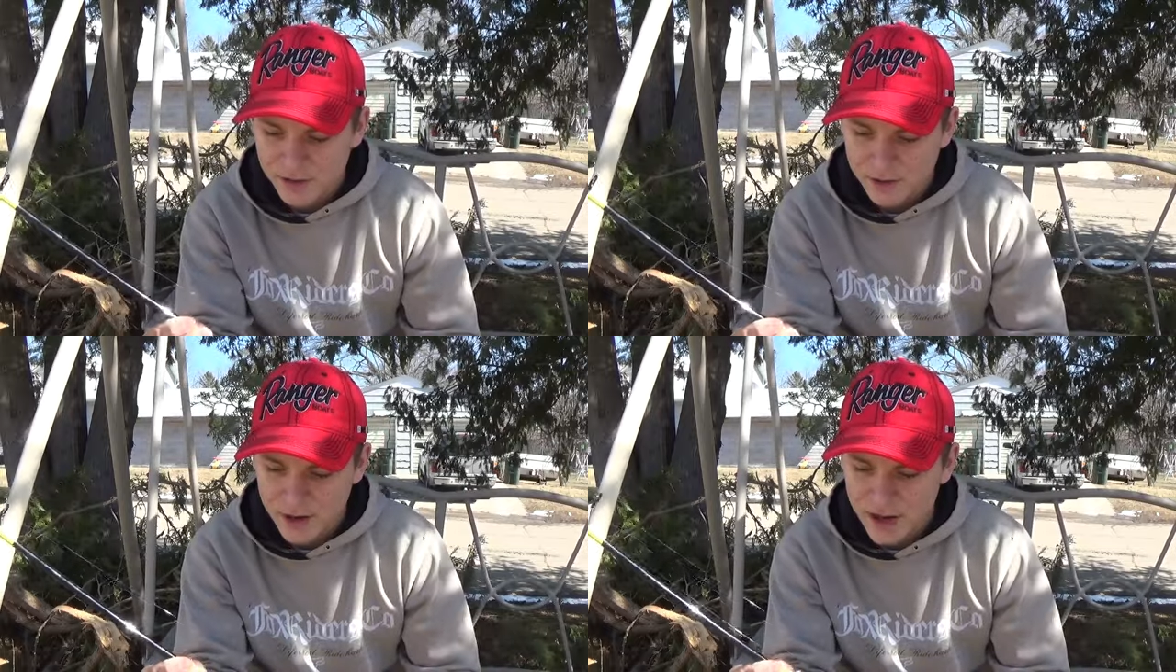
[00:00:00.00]

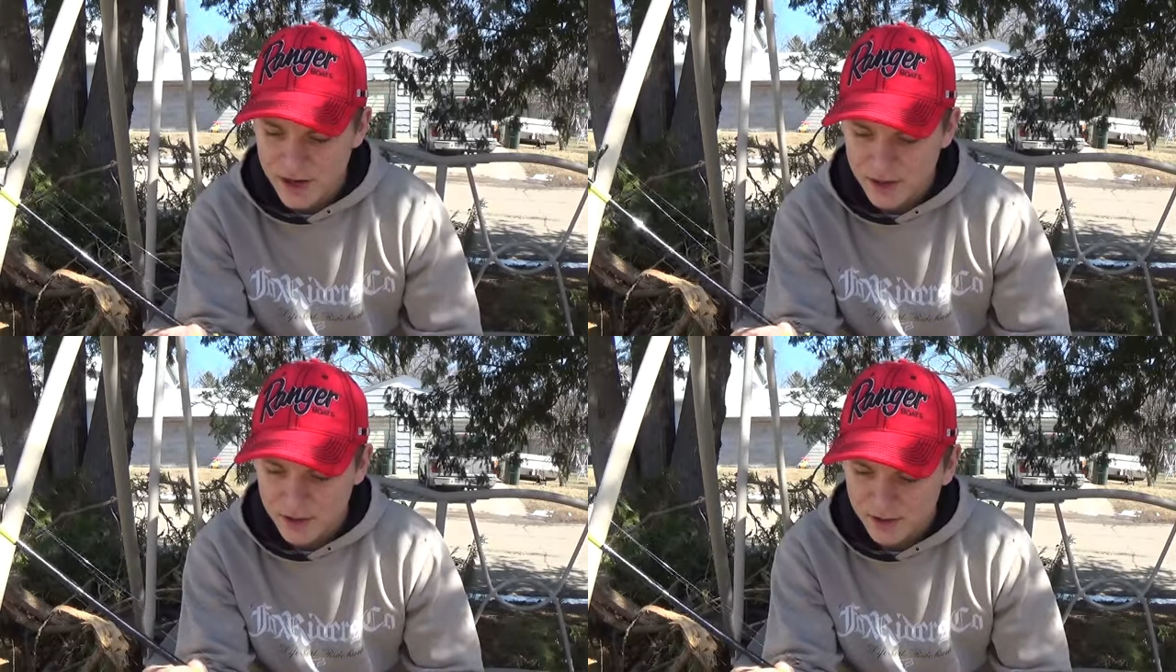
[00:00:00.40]

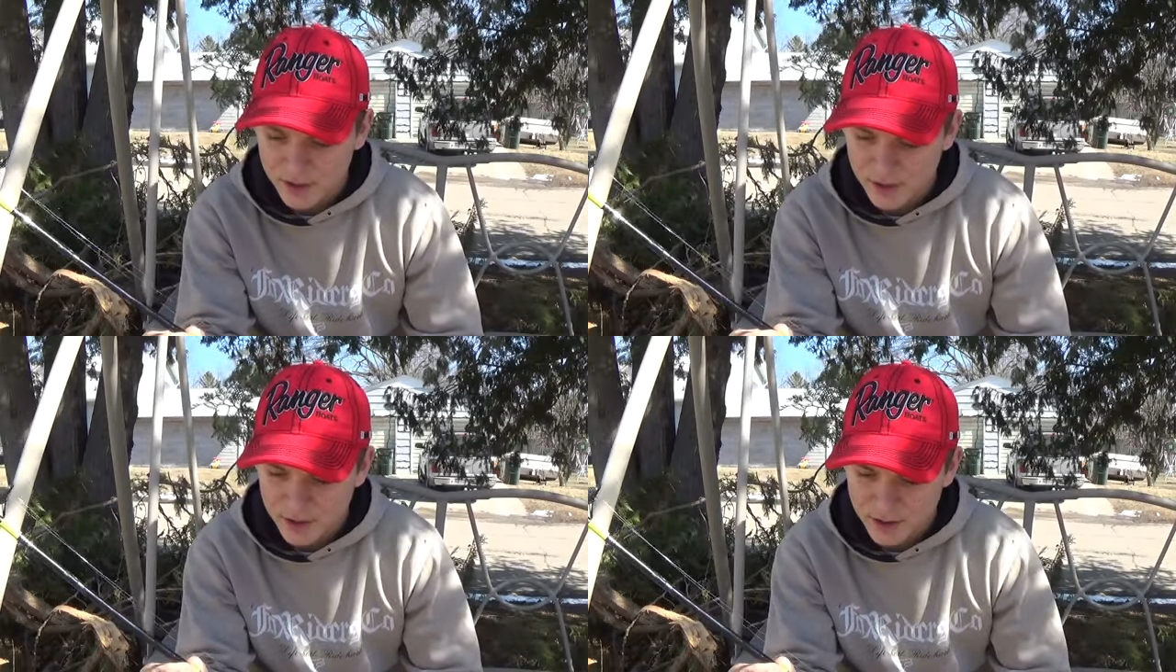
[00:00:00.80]
rod.
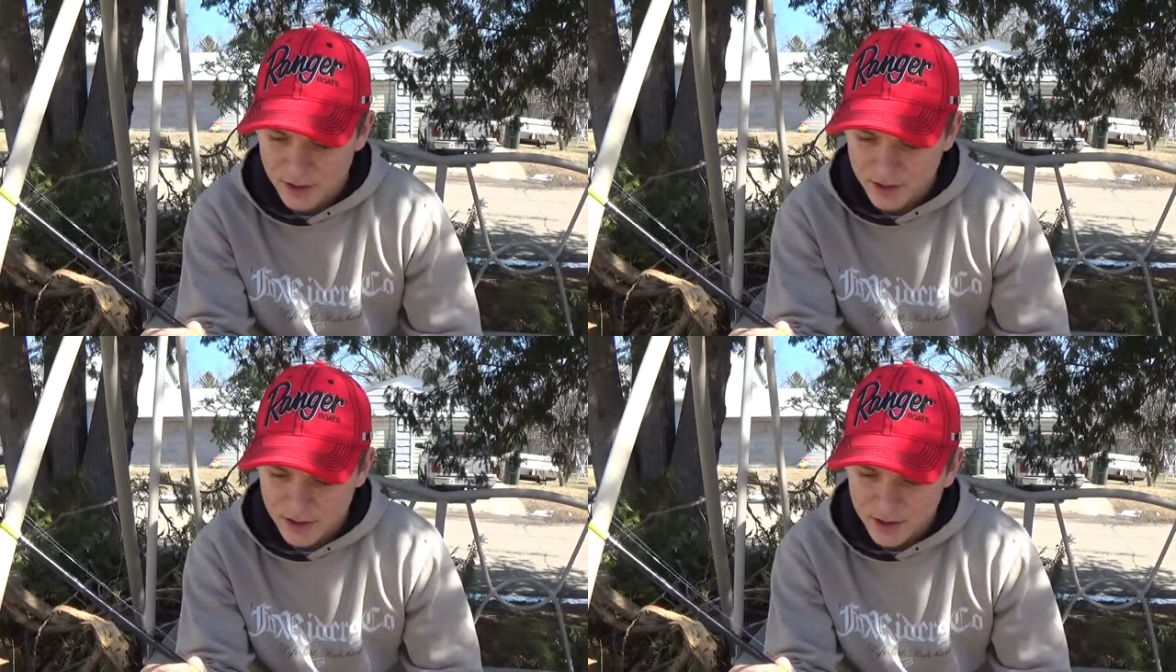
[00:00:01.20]

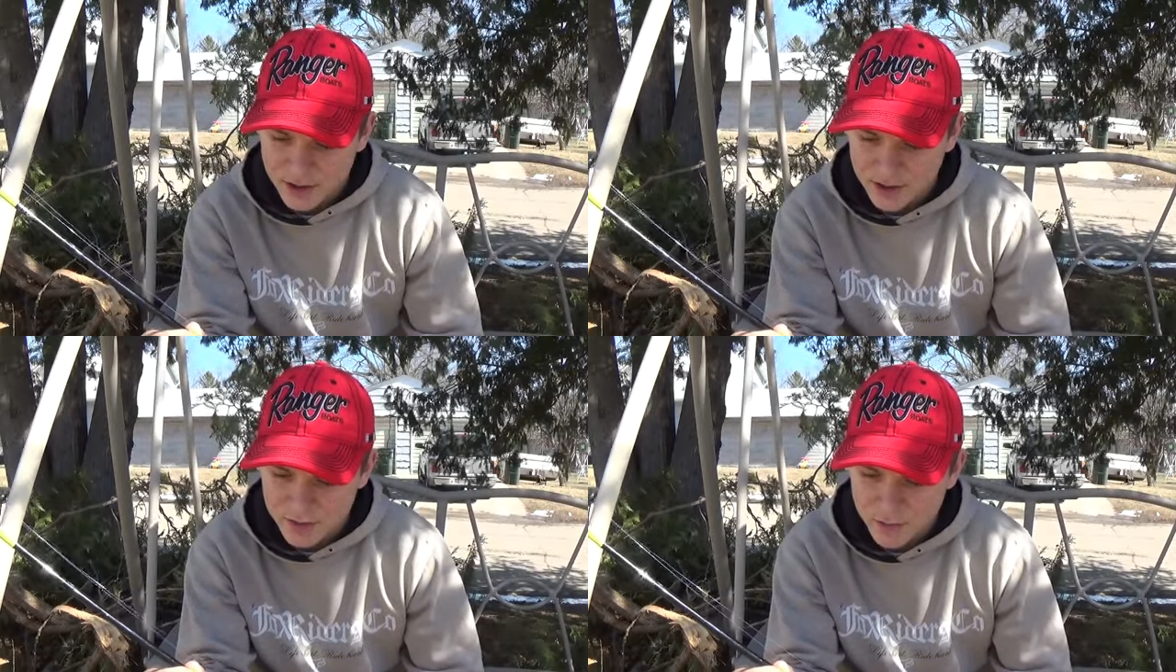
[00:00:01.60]

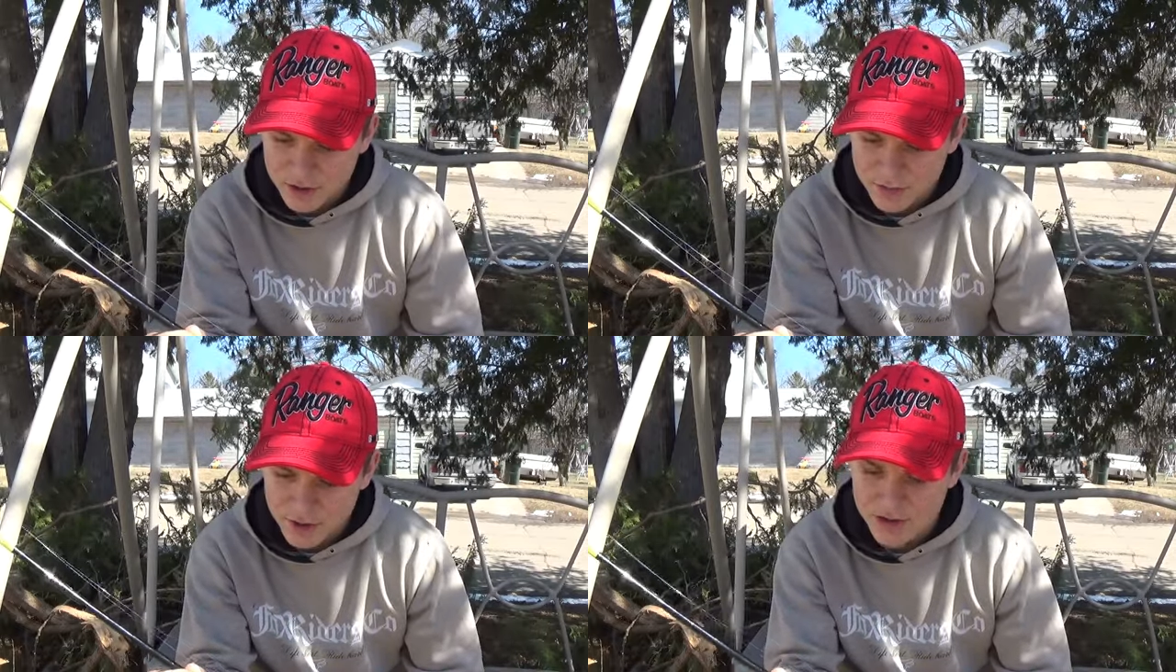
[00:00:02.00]
You're
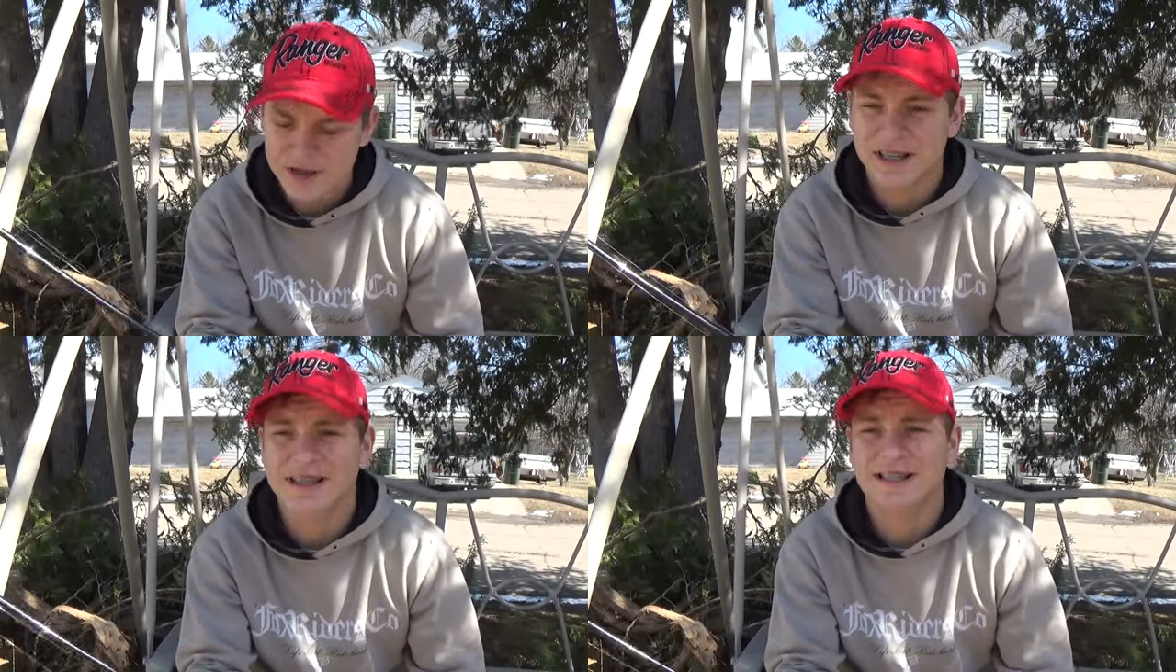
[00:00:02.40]
supposed to be
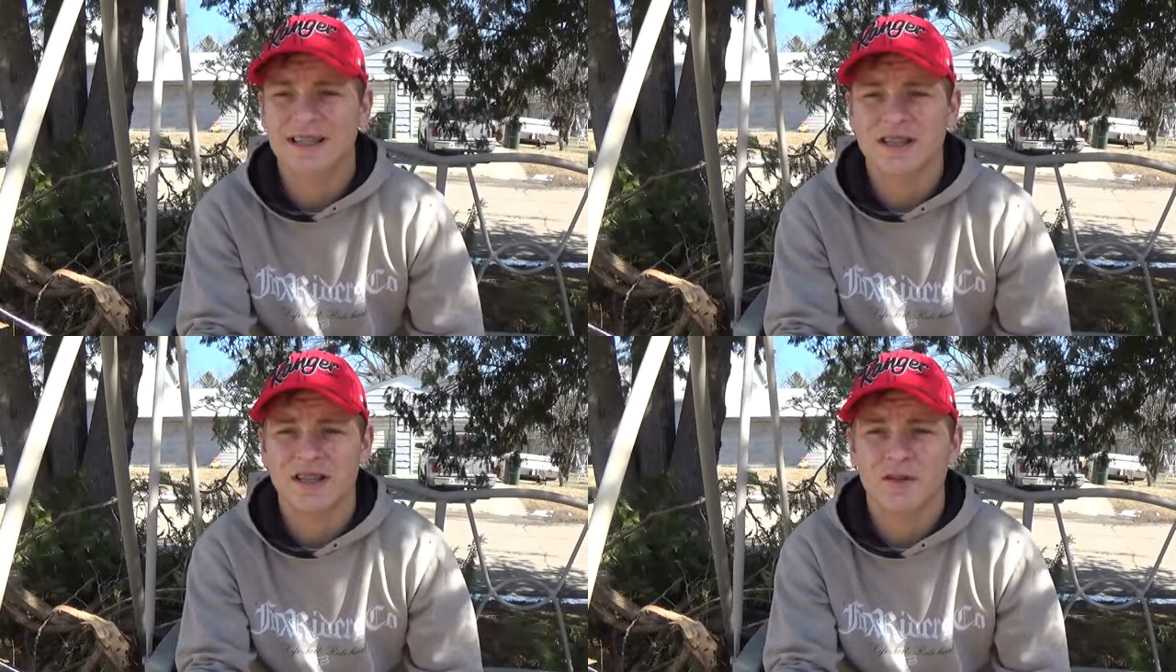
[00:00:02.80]
using
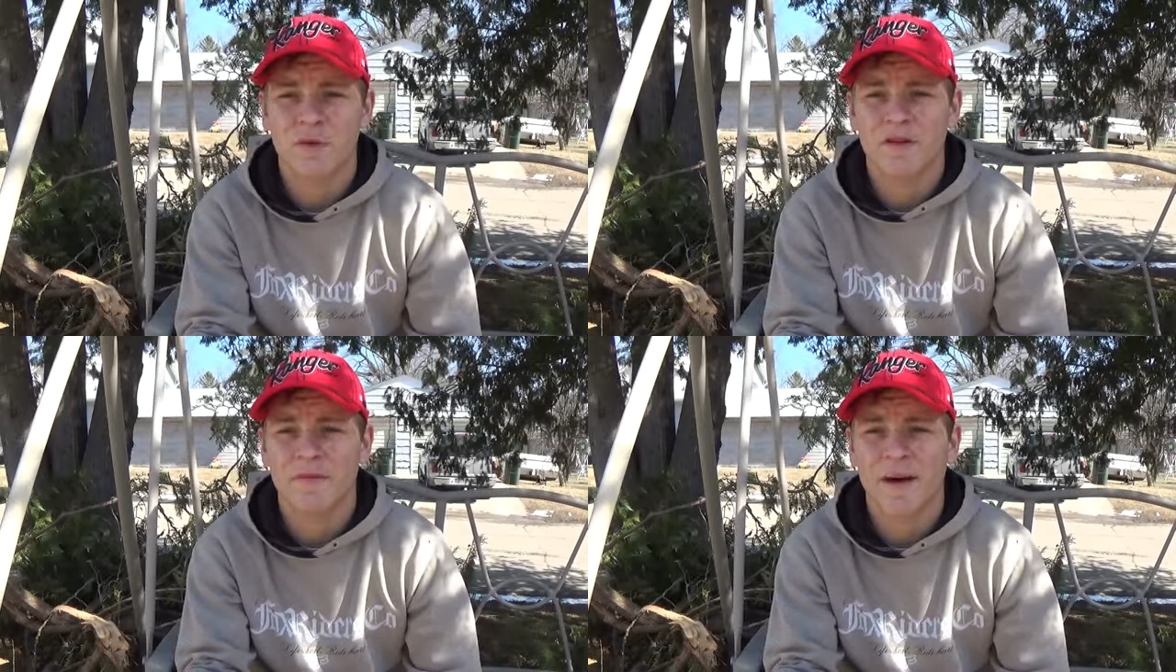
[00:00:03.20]
6 to
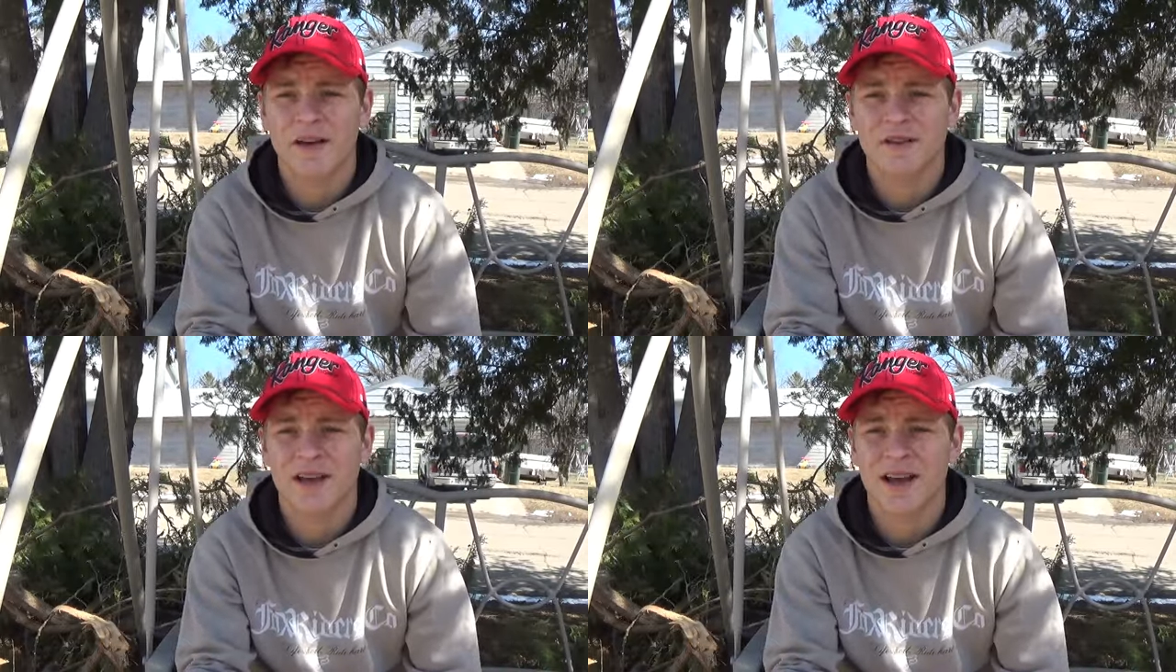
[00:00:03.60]
12
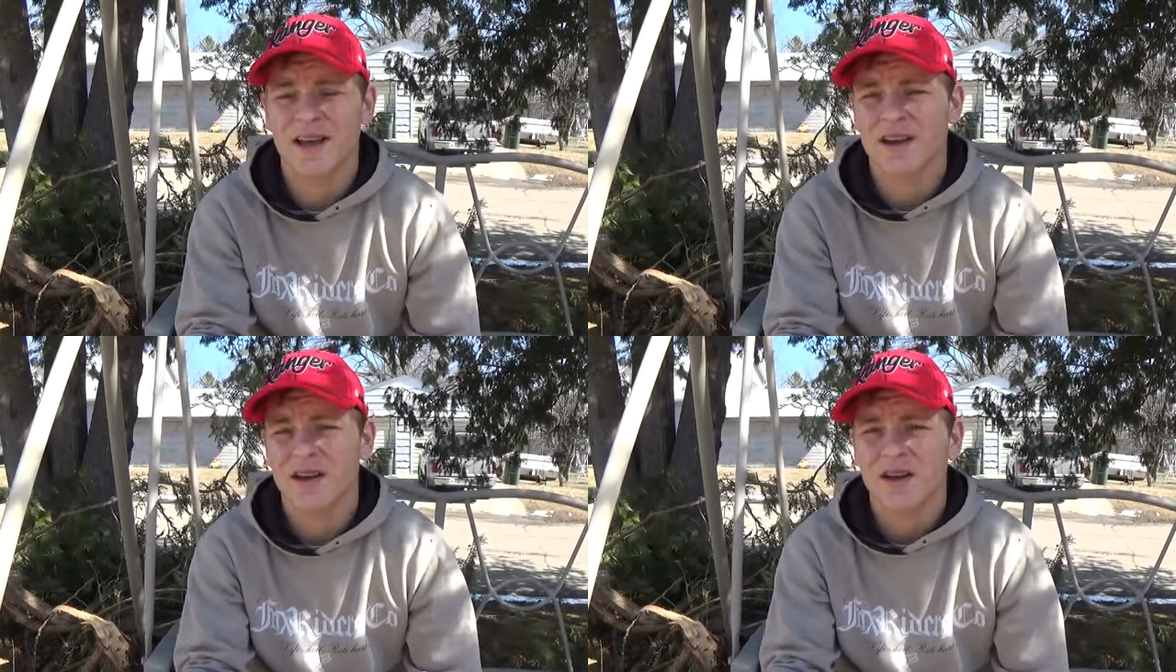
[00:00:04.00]
pound line,